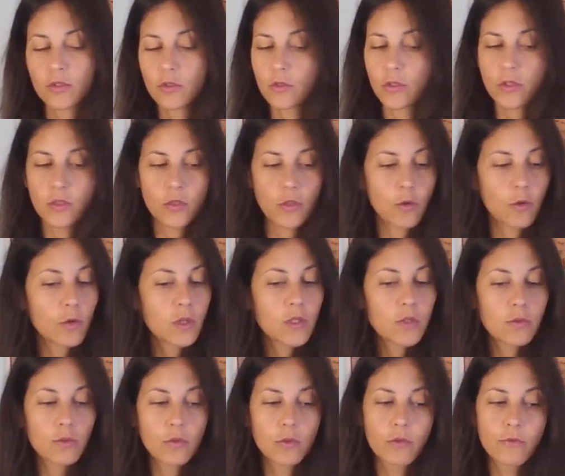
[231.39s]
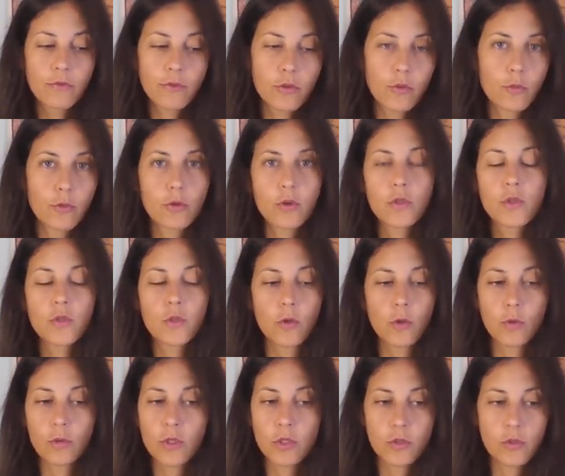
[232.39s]
So there's always room for more
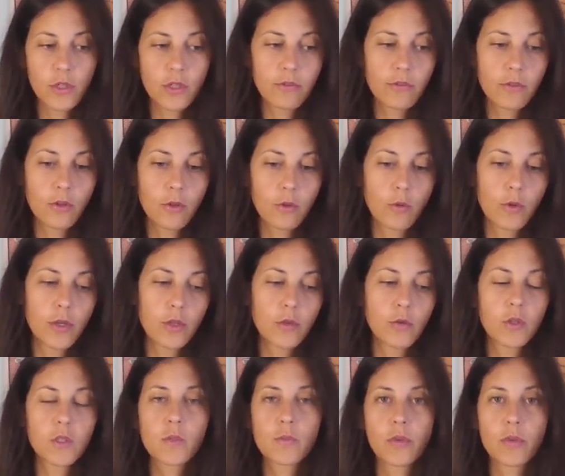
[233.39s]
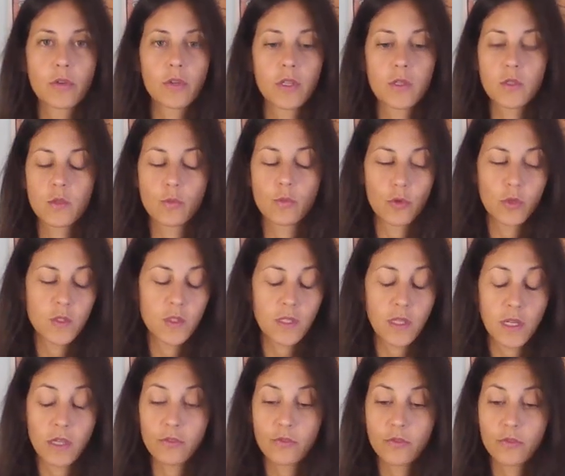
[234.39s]
soul retrieval when you experience more
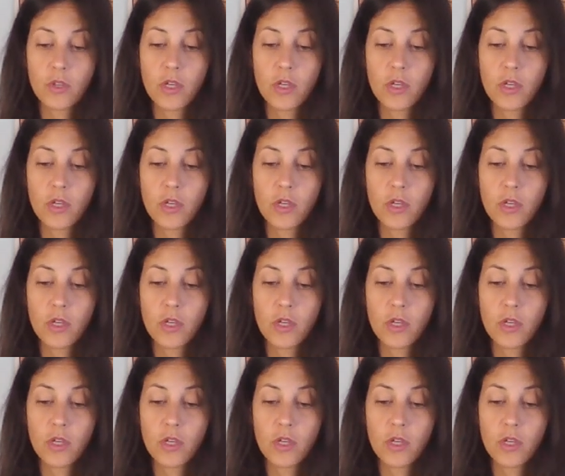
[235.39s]
stuff.